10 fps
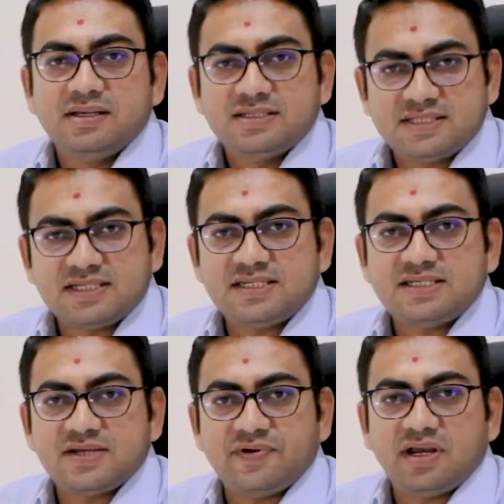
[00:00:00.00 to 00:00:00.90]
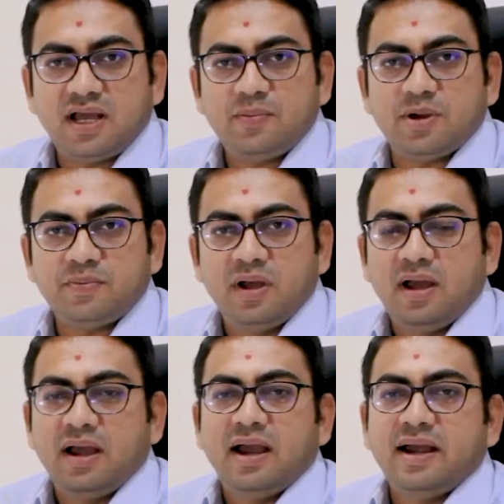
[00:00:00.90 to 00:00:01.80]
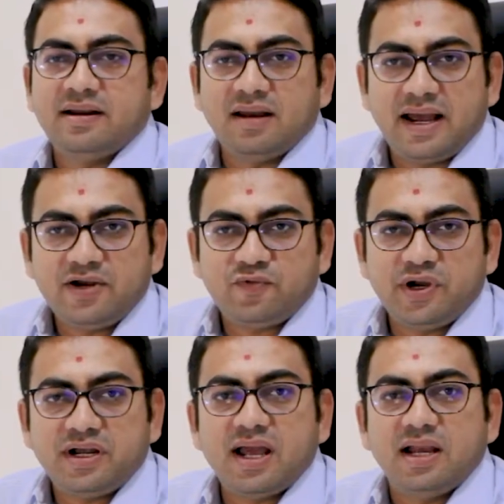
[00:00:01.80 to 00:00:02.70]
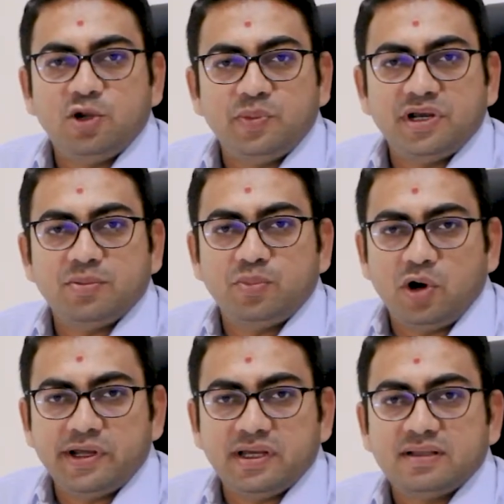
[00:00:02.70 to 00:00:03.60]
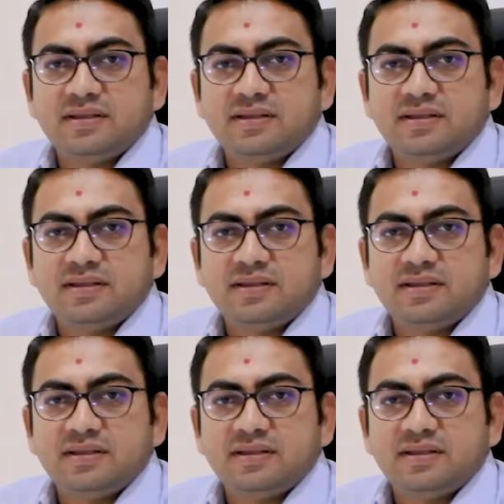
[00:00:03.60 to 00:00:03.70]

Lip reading: 67 mm and a lightweight aluminum body